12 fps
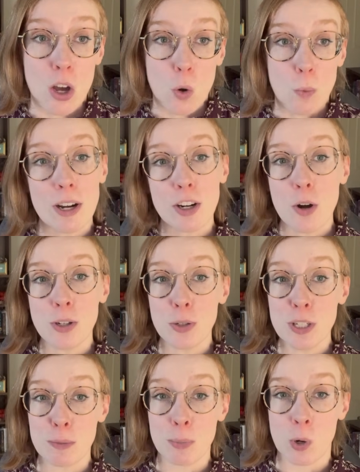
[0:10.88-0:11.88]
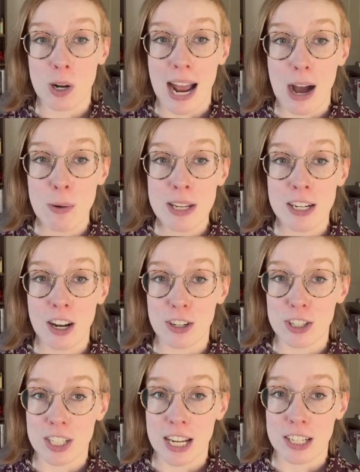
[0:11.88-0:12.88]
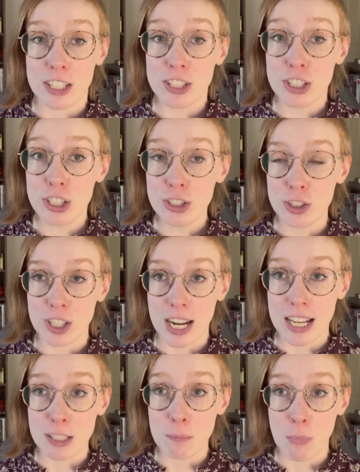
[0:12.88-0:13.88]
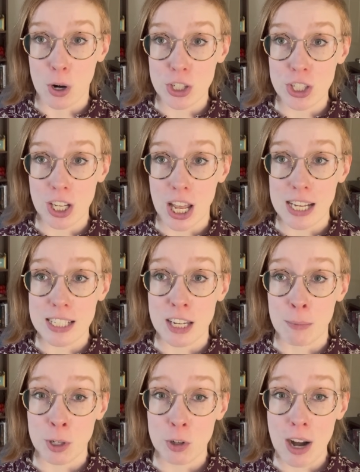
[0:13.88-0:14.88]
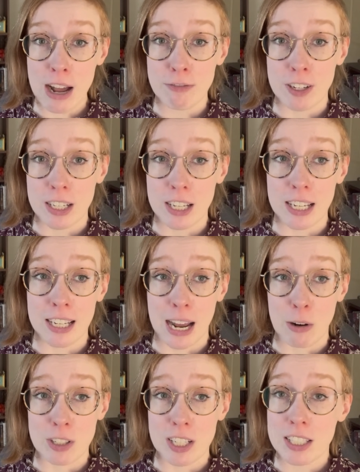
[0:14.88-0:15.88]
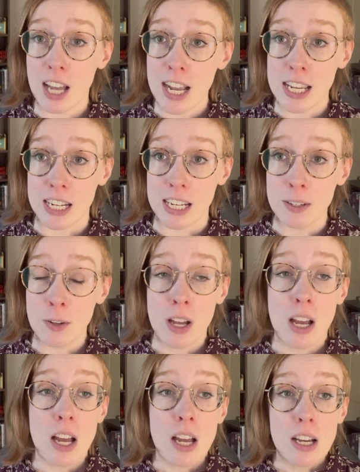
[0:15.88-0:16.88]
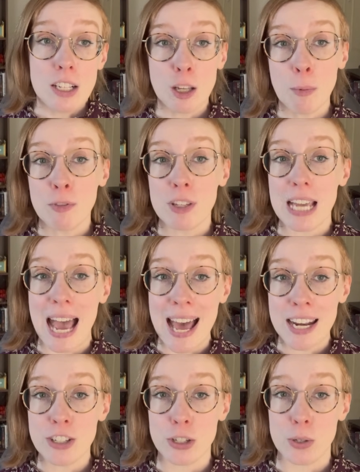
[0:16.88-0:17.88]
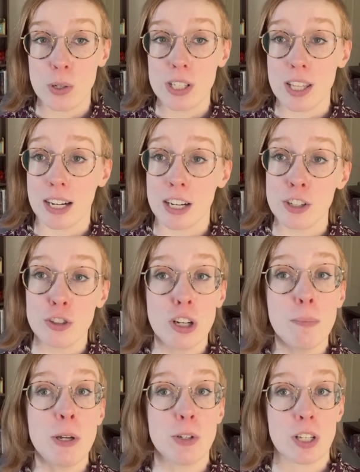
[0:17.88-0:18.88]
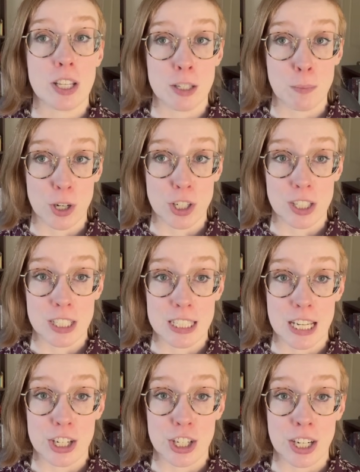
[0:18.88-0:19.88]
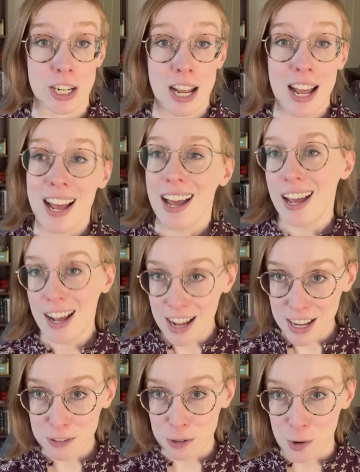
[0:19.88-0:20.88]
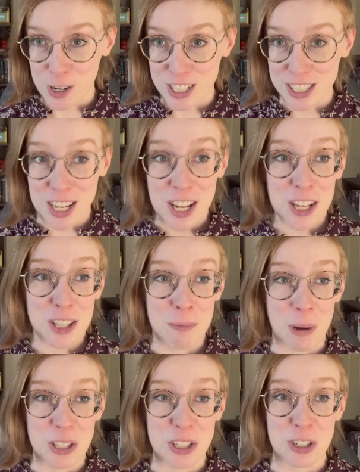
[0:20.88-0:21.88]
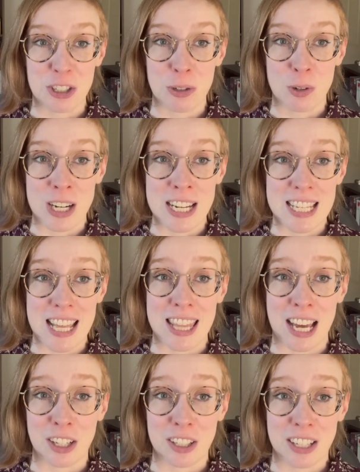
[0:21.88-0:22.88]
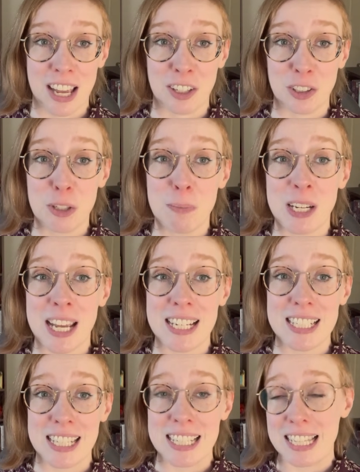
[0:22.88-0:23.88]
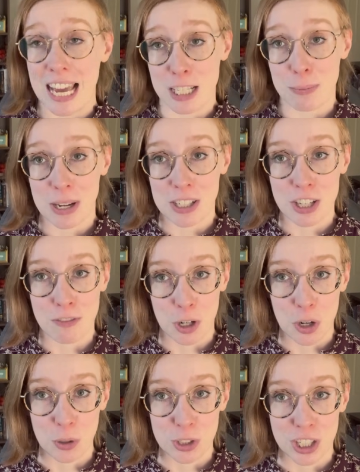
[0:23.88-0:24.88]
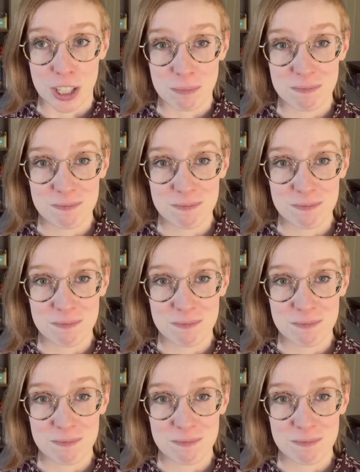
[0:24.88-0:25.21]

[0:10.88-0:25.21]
We are going to explore how we can understand children as a marginalized demographic in our society, some of the attitudes that contribute to this marginalization, and of course, the monster stories that can illuminate these aspects of our culture.